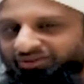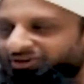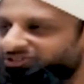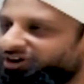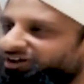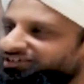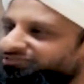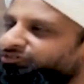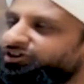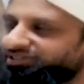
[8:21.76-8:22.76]
my child,
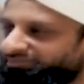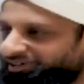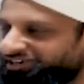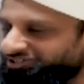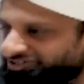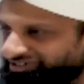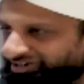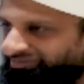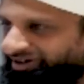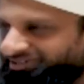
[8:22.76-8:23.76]
for example, he doesn't read
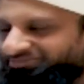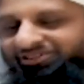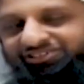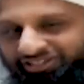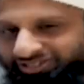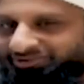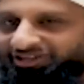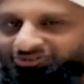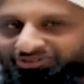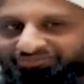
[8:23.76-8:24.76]
namaz, please
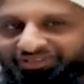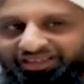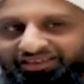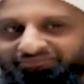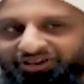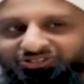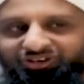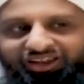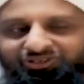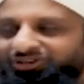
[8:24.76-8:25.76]
explain to him. My
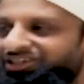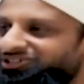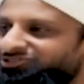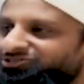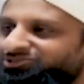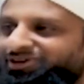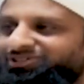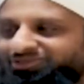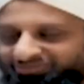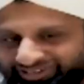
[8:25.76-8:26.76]
child, look, he
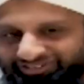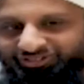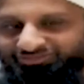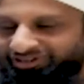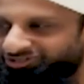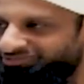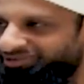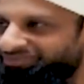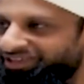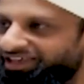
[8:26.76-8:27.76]
disrespects me, please explain to
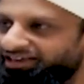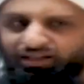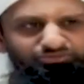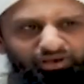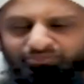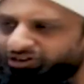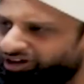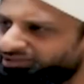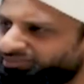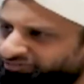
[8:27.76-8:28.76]
me. Now, a
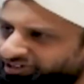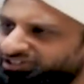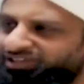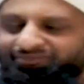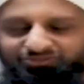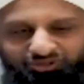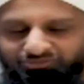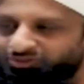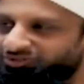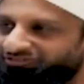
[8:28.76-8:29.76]
milad mehfil is kept,
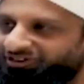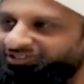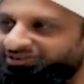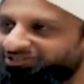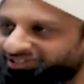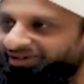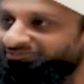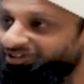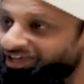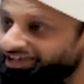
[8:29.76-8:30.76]
some sort of hatam is
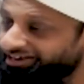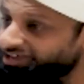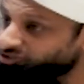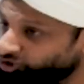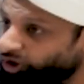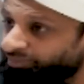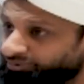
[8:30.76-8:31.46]
kept. Now it's your